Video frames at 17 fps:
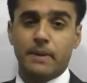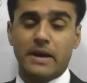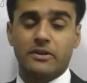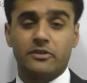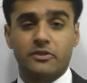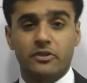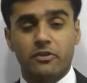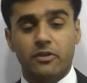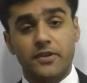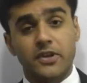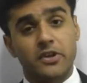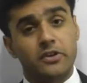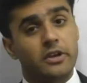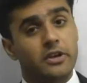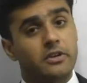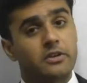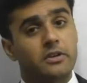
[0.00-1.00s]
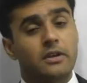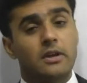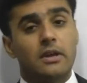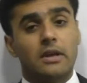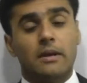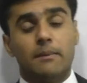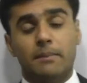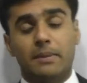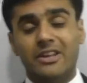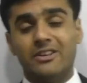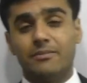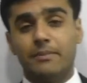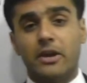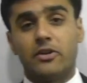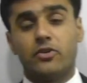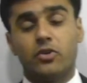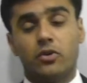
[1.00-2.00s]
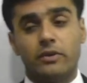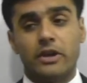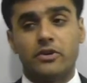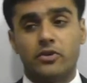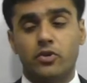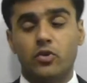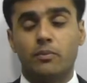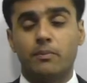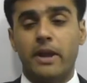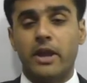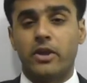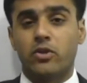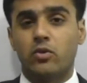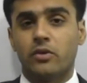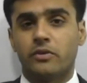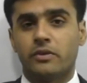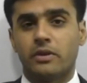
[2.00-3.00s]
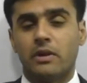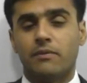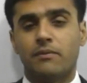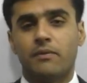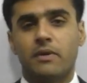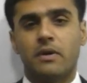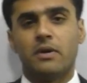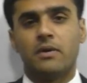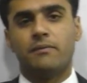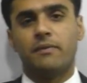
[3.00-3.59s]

practice and revision kit, please make sure that you make yourself